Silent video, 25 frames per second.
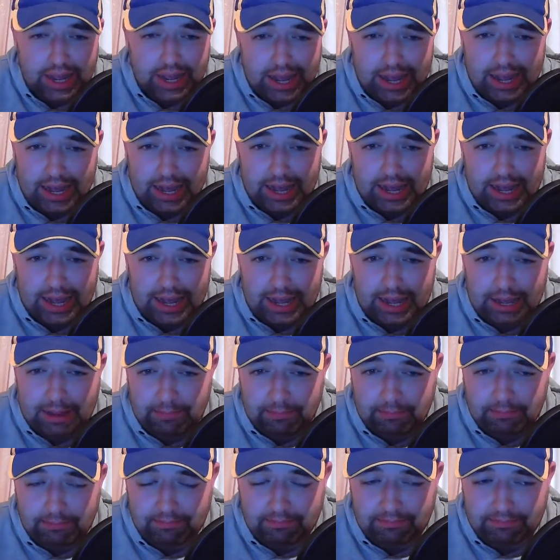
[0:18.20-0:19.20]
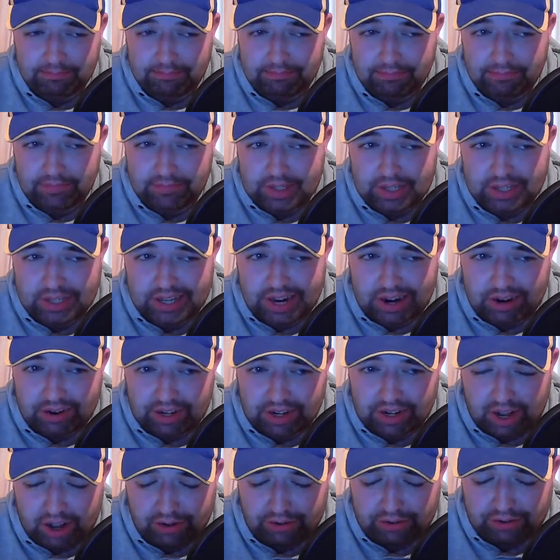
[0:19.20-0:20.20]
Um,
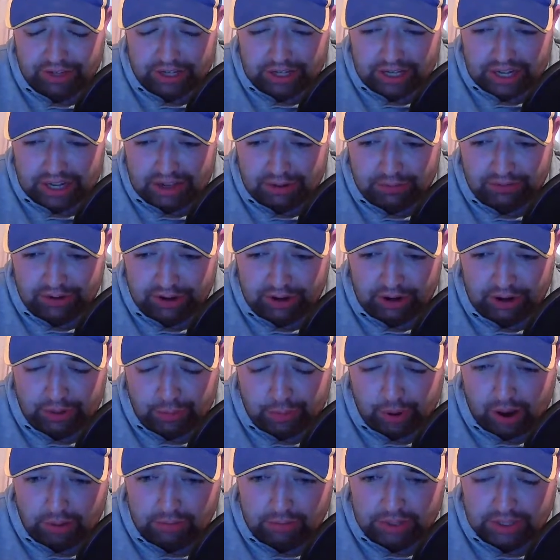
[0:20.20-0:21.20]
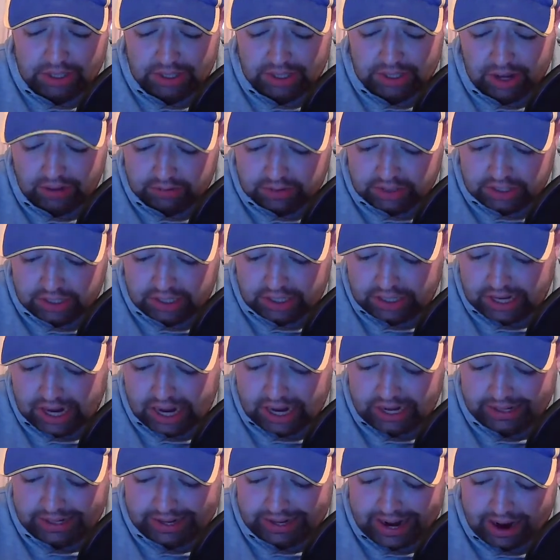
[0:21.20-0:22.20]
Started off the day fairly promising. Obviously,
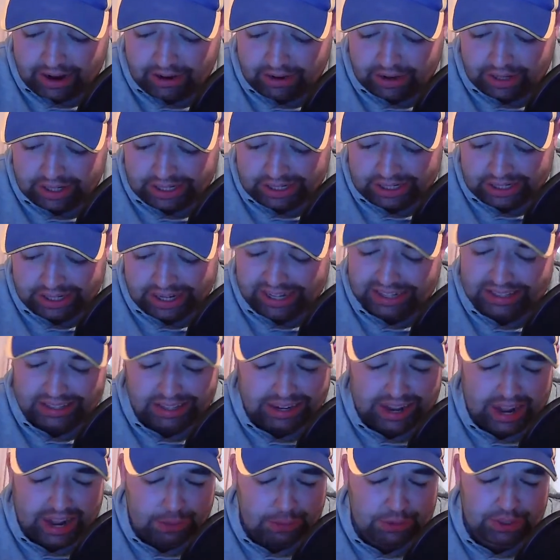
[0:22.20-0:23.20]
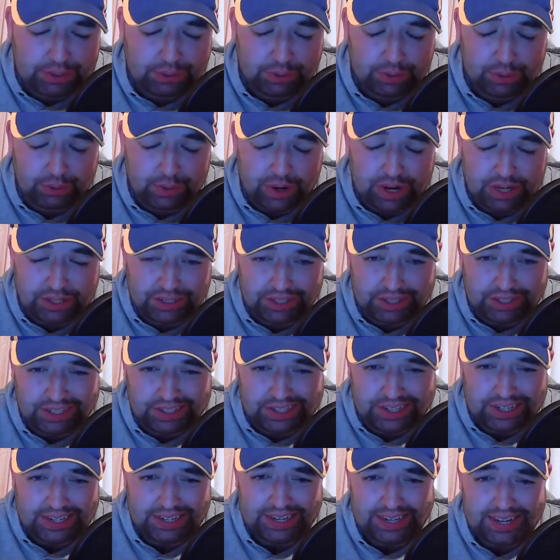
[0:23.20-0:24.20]
Glengarra didn't get the gaps that we
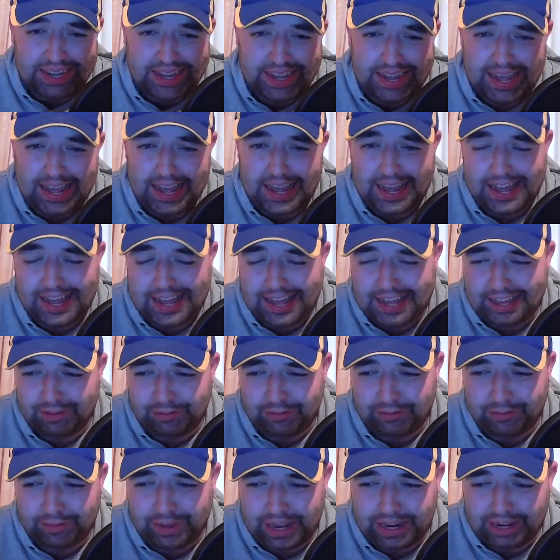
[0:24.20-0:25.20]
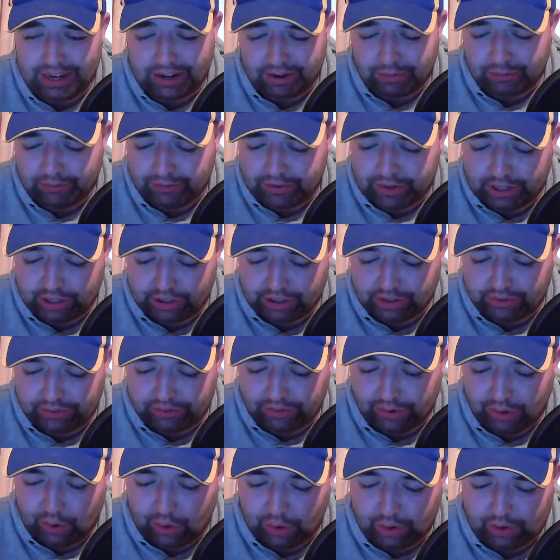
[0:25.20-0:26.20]
wanted. Ended up finishing
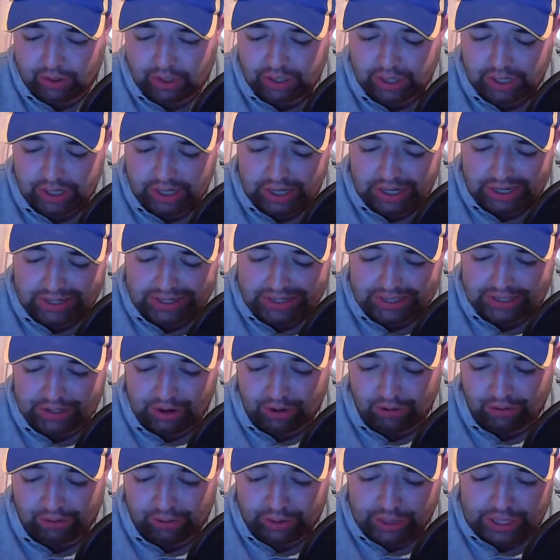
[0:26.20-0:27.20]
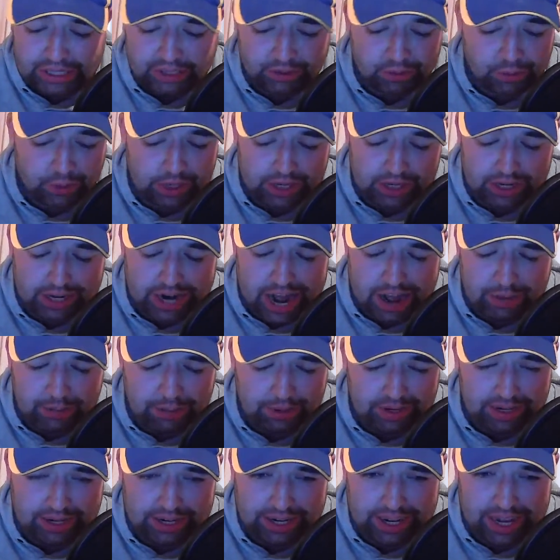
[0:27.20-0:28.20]
fourth. Discovery is winning nap
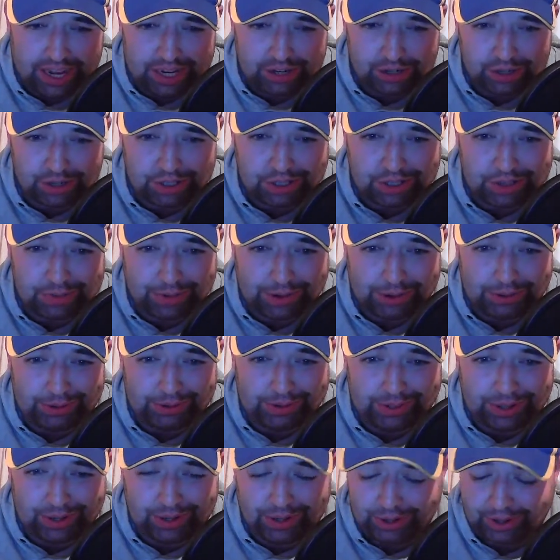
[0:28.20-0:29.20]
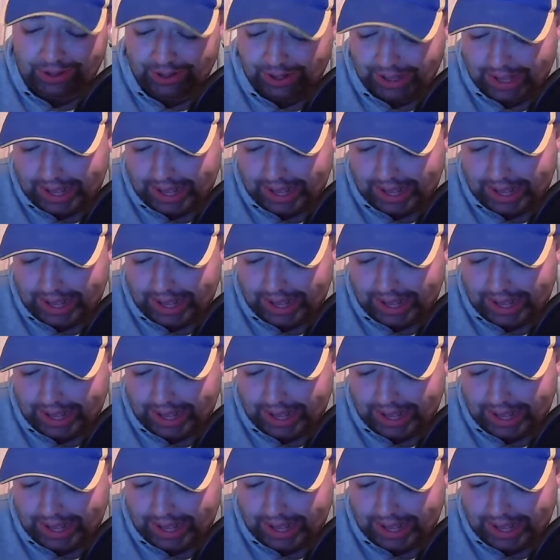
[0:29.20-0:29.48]
of the day, just about though.